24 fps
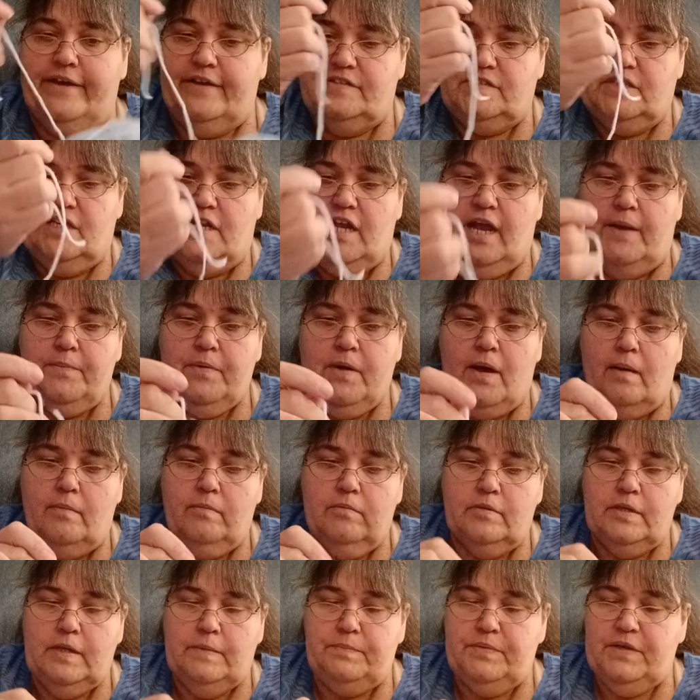I said, I
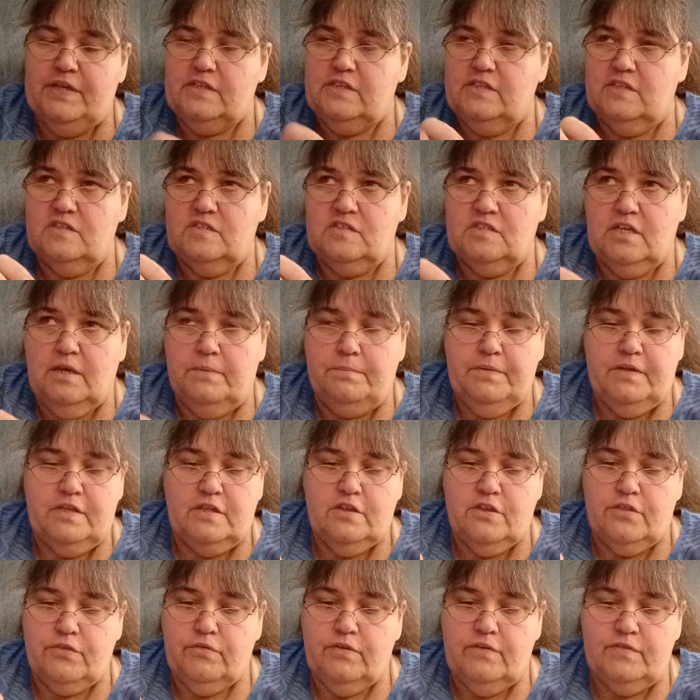probably picked this up at
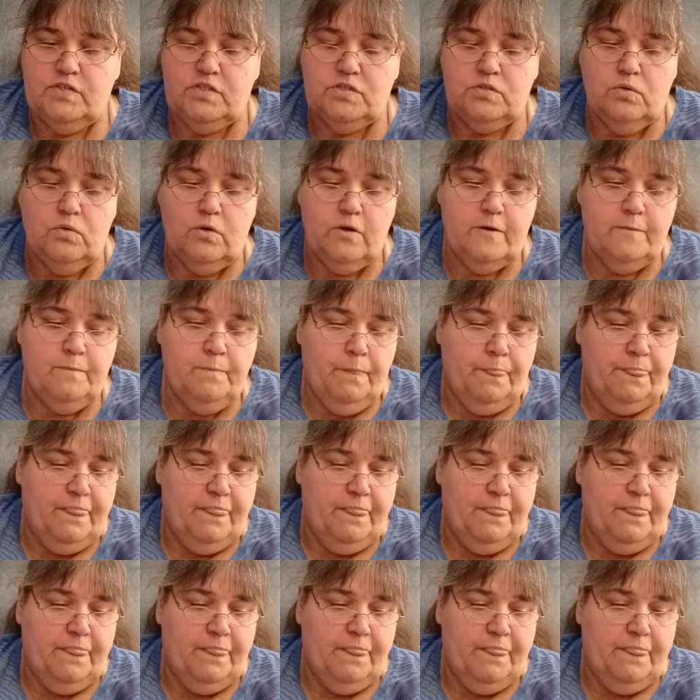the thrift store.